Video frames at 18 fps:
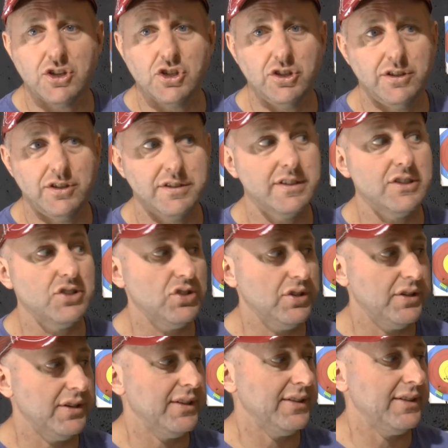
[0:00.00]
shooters are
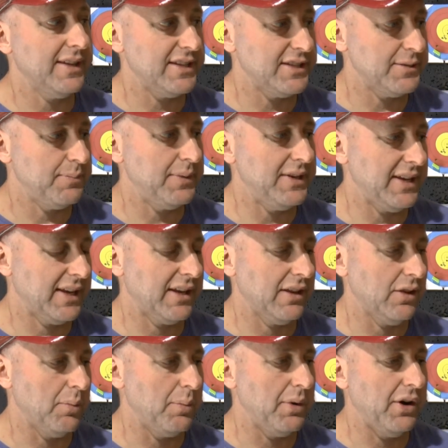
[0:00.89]
shooting this
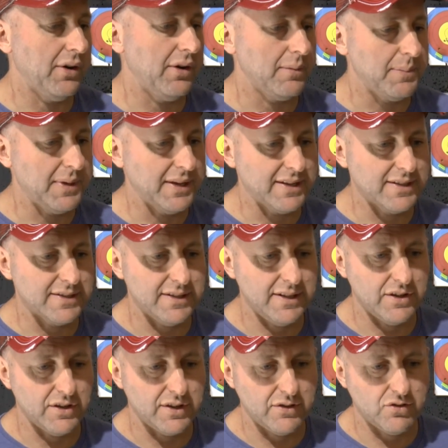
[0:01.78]
particular bow, because
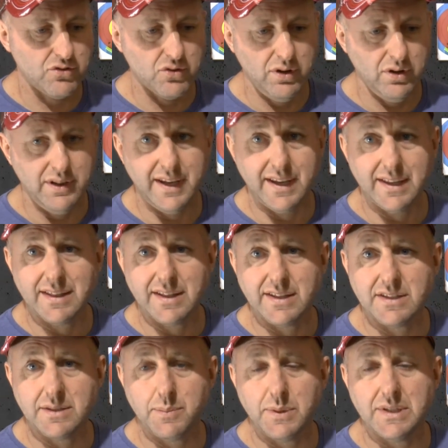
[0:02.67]
the draw length
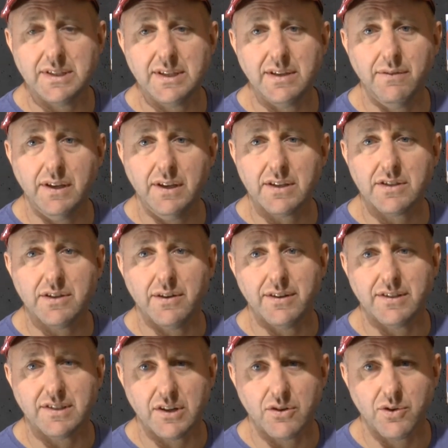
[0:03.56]
is specific, so
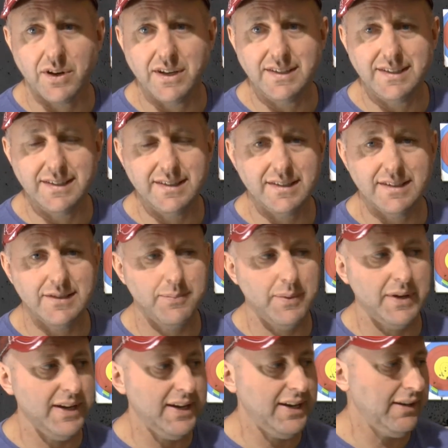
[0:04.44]
it's increasing the
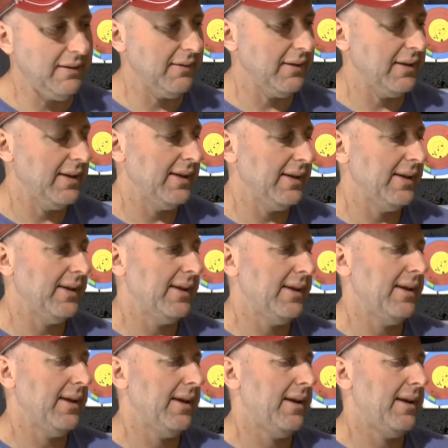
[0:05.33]
speed.
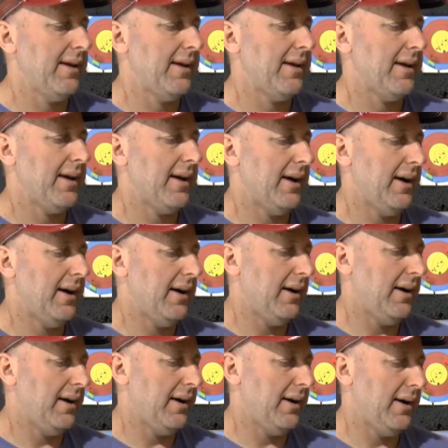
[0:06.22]

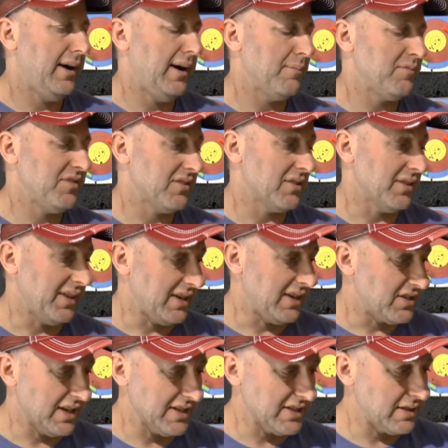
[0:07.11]
You've got the
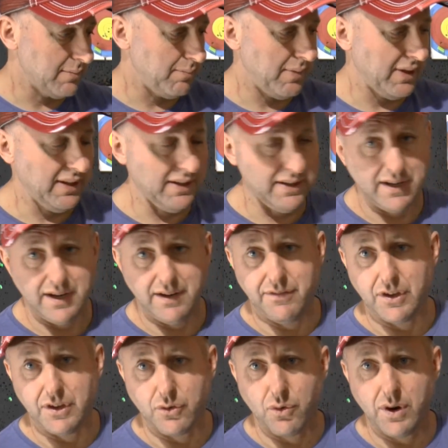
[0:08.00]
adjustability
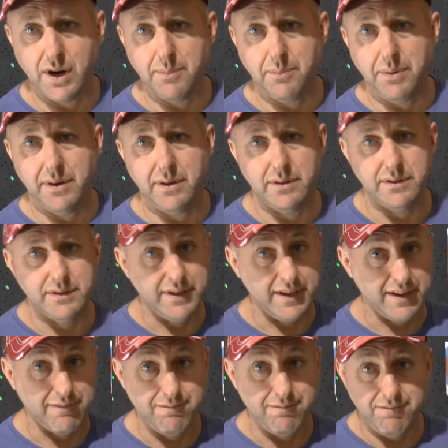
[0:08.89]
of the grip.
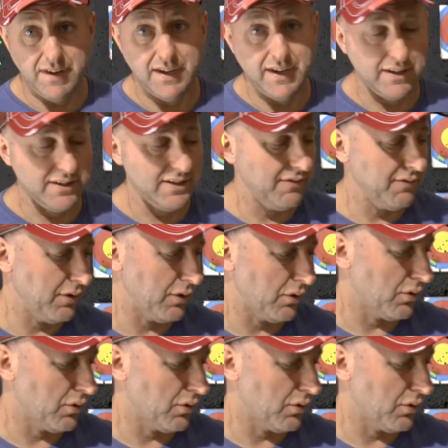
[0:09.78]
You can fit in different